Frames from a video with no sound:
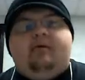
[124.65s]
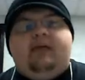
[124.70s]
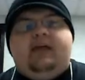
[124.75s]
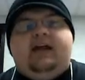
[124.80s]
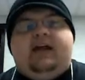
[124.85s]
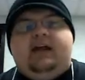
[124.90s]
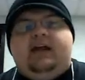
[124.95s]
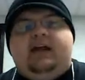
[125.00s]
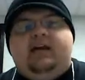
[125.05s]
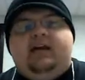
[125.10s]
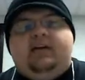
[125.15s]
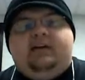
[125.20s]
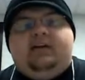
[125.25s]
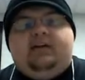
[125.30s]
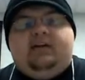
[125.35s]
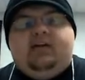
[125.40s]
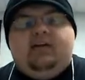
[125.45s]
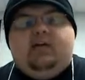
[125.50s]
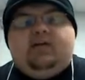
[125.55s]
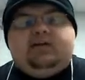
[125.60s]
of a,
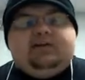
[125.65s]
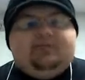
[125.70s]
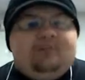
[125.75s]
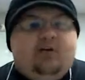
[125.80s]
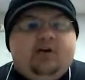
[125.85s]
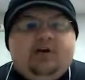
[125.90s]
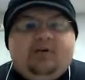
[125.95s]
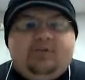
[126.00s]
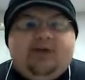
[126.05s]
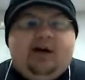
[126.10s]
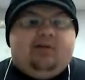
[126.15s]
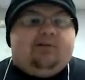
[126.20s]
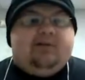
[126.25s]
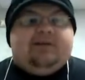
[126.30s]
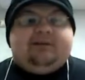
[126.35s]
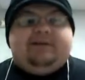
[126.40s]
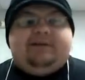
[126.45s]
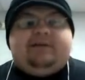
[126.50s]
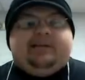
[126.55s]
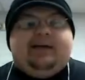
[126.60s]
you know, a Smoky Mountain
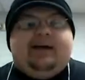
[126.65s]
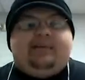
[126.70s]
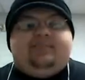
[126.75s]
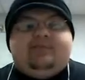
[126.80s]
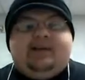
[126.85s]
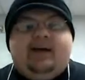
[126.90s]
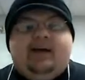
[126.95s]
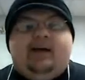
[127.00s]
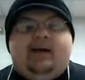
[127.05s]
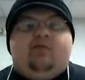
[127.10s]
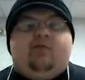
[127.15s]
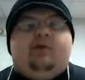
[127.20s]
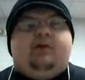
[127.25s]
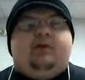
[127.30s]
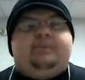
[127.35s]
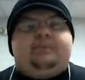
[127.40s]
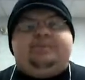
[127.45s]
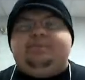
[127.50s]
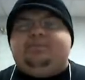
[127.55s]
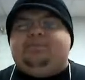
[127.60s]
Wrestling type style,
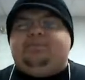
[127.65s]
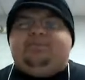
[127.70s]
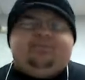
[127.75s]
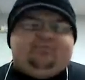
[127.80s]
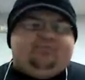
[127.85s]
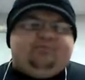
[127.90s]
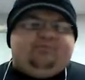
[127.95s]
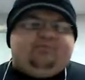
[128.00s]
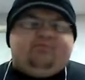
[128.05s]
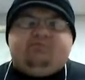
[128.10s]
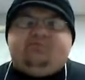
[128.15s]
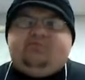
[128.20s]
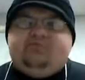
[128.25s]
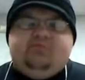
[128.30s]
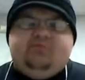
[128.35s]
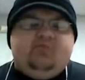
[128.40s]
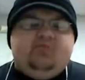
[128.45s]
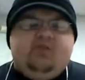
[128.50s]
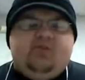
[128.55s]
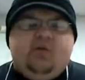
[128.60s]
where
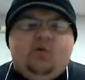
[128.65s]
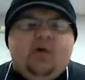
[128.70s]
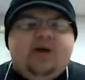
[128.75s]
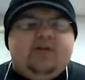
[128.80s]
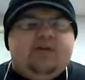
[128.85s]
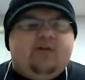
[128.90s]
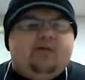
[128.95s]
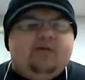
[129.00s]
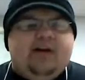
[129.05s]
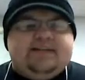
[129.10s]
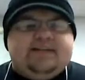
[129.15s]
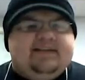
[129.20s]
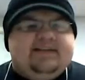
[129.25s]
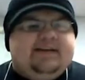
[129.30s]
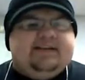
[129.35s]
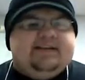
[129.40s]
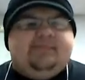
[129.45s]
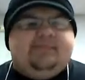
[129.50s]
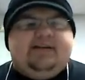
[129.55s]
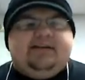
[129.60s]
the way the
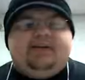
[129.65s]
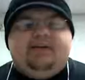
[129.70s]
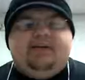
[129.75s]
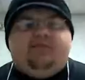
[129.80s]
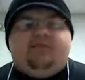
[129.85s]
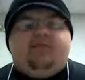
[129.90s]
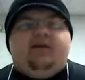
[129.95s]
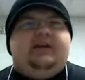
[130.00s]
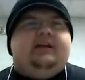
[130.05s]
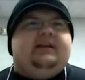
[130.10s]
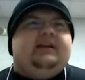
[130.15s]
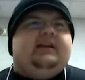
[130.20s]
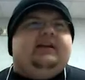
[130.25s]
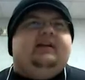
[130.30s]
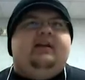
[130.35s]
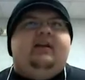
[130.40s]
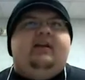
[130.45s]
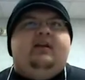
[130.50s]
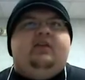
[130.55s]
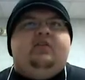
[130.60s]
wrestling is a bit different and
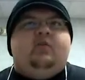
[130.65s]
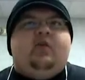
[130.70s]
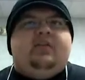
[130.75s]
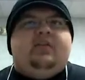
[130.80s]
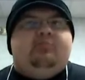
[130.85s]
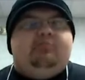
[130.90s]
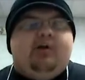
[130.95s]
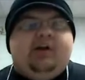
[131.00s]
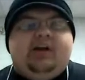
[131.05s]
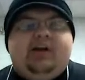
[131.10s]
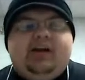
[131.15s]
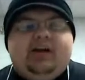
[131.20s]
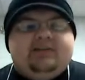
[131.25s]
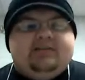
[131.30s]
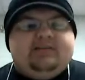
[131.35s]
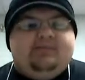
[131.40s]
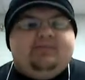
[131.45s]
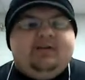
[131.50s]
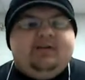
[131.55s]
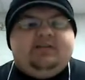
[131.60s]
the way the booking
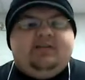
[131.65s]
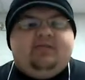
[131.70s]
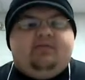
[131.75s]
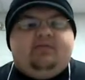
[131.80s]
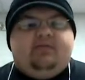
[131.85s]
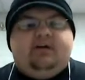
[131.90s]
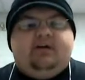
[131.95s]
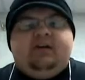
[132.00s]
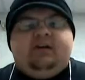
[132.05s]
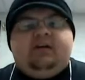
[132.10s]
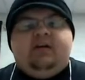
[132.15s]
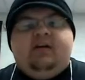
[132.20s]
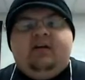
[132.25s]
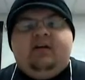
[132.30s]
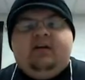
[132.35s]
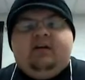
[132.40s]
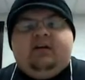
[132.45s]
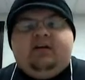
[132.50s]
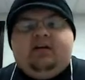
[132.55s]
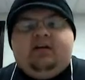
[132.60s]
is a bit different, and,
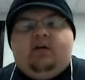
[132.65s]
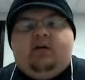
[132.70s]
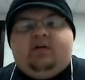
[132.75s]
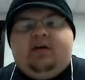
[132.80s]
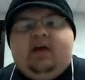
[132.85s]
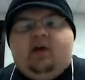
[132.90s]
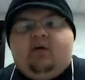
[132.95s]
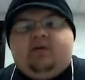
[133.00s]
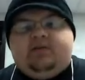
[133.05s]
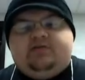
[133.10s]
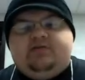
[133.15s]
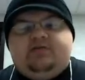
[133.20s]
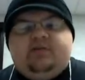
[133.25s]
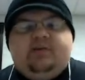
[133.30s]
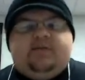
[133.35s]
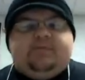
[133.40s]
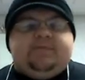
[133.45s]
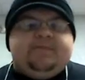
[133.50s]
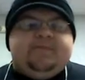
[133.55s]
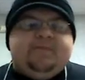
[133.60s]
you know, they always do
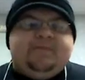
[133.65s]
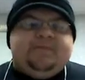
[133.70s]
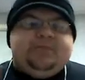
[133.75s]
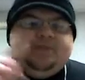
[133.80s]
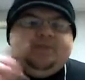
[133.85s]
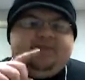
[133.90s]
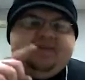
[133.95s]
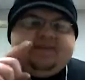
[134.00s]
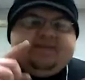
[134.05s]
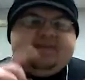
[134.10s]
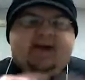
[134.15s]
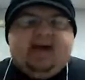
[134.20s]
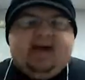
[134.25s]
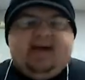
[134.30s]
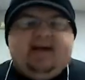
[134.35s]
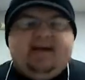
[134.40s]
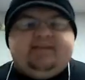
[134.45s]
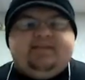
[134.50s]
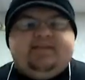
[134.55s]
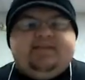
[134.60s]
the this
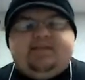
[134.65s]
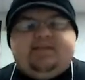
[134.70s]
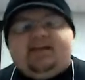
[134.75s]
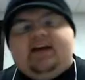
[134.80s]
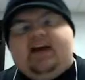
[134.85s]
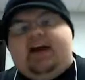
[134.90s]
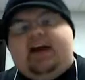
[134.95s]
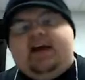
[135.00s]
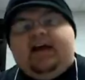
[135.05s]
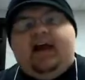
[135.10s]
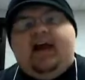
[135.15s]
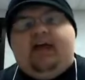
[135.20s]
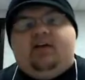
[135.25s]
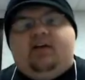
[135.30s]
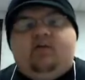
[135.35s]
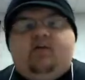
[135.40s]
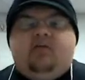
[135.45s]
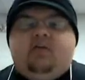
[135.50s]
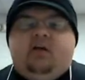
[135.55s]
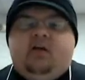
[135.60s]
guy hates this guy
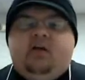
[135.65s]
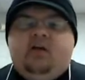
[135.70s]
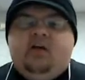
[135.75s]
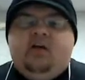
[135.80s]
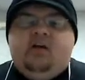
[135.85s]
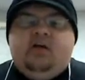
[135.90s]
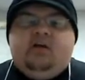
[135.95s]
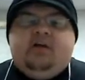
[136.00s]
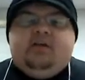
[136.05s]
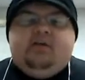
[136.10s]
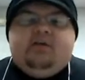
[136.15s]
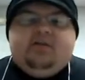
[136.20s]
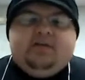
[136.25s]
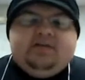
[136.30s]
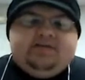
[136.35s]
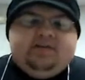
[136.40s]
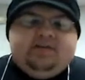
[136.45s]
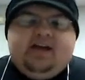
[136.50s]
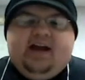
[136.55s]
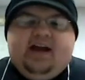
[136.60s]
angle, or, you know,
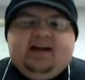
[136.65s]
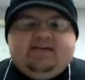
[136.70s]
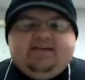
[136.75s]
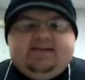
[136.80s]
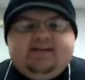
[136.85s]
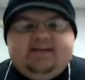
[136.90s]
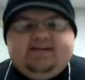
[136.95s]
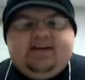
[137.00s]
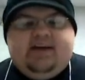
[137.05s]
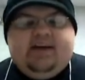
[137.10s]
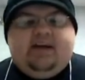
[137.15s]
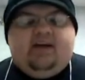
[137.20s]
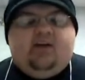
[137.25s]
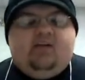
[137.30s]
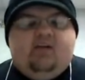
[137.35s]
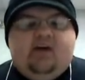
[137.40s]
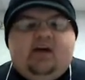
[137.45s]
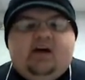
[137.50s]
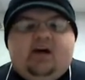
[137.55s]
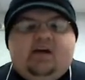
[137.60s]
this guy does this
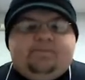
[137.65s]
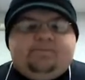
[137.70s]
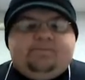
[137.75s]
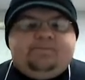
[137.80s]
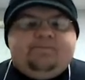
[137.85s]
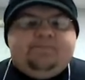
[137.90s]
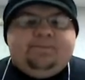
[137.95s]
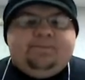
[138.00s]
angle, and